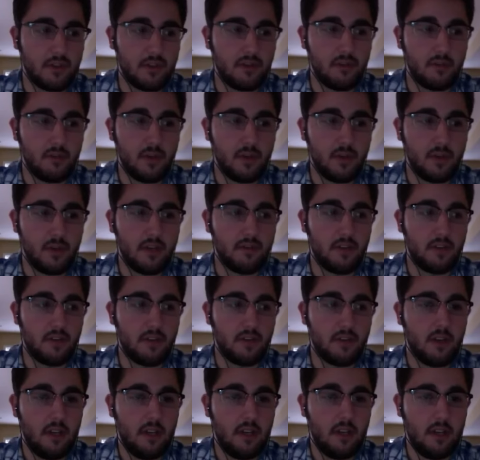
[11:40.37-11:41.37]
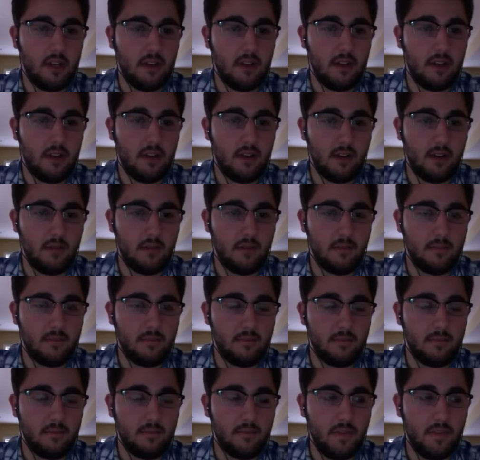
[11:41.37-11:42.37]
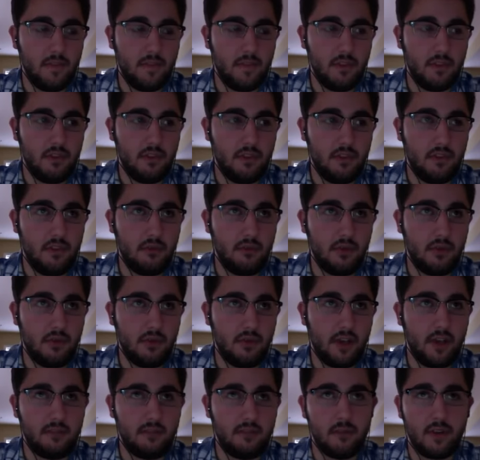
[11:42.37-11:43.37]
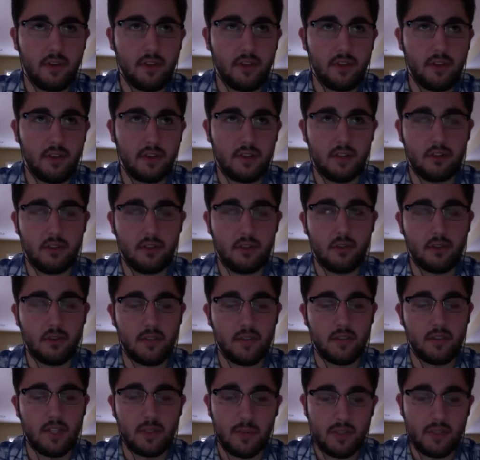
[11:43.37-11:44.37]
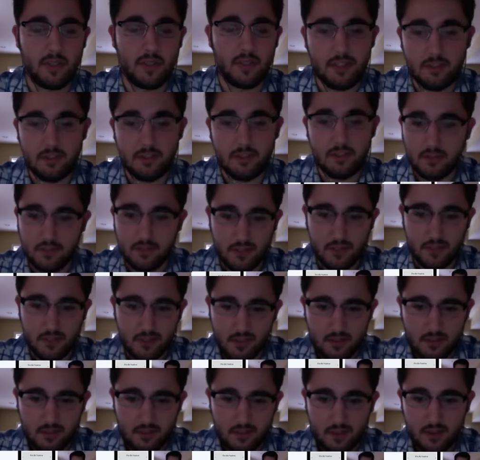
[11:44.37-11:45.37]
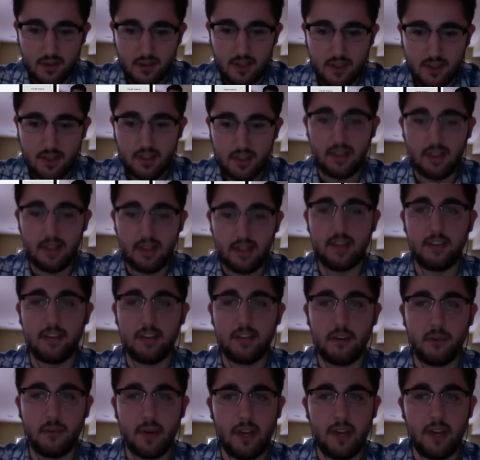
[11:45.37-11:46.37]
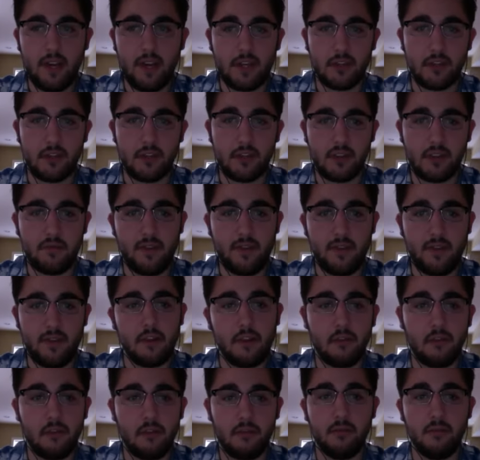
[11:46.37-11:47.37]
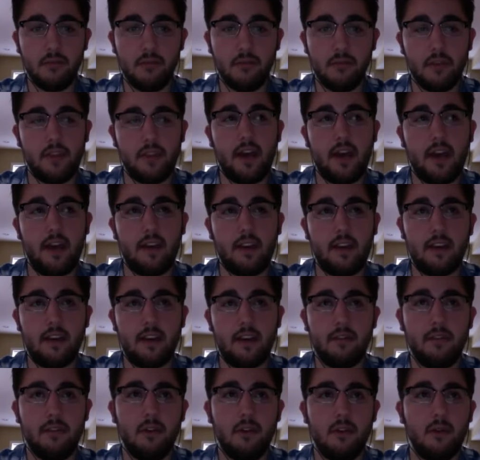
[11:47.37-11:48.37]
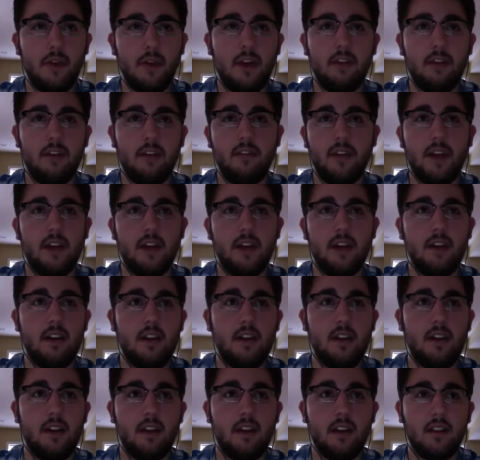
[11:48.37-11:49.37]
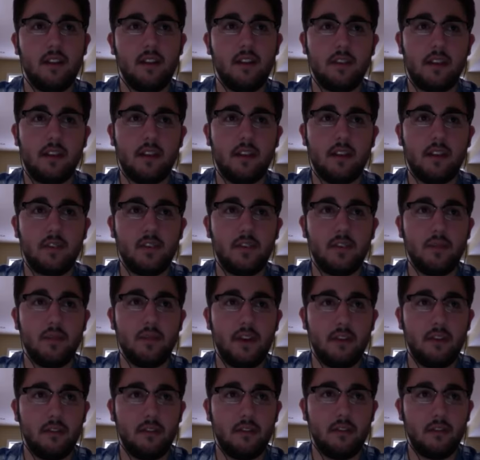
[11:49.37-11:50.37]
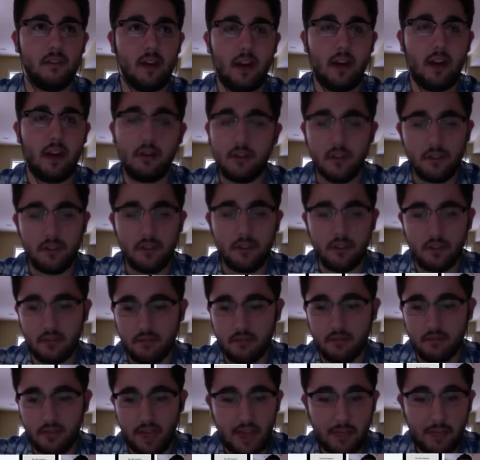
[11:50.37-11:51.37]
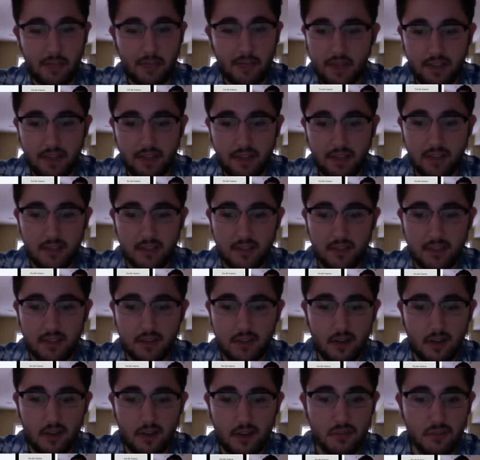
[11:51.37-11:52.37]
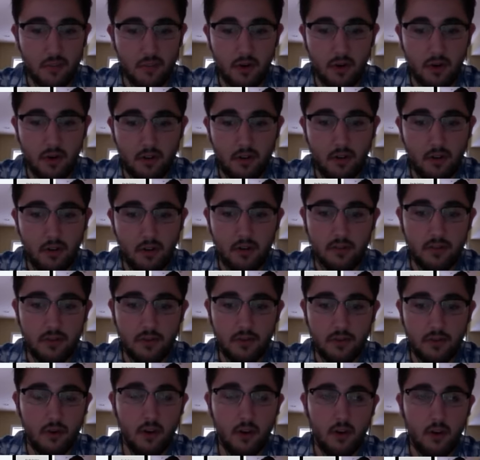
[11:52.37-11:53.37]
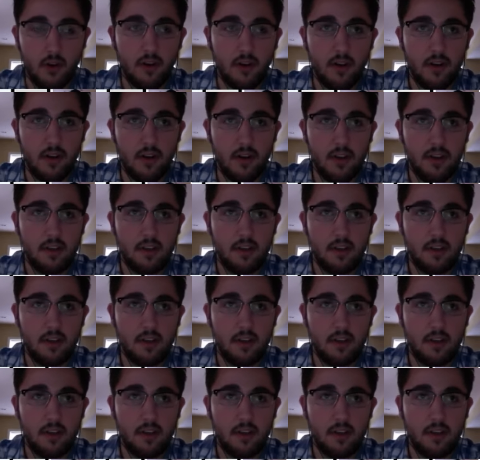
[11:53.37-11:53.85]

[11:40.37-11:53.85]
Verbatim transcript: with the person or whatever, um, you want to have realistic goals and expectations of each other, right. and you want to actually follow through with that. And if you don't have that, a lot of the times, no matter how good your game idea is or how smart all of you are,